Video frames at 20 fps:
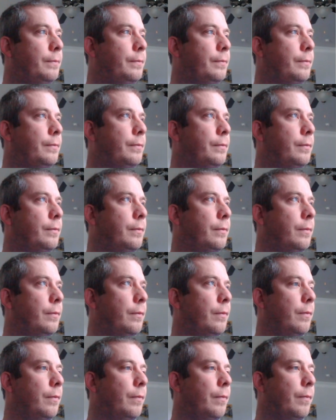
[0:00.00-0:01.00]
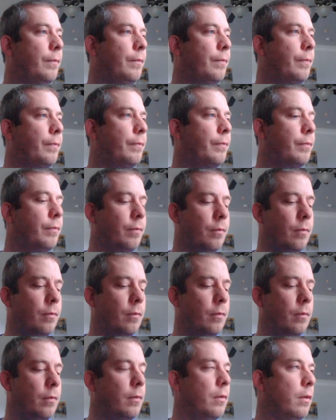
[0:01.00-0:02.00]

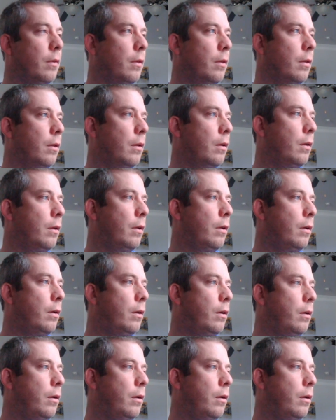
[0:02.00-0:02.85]
(no one is talking)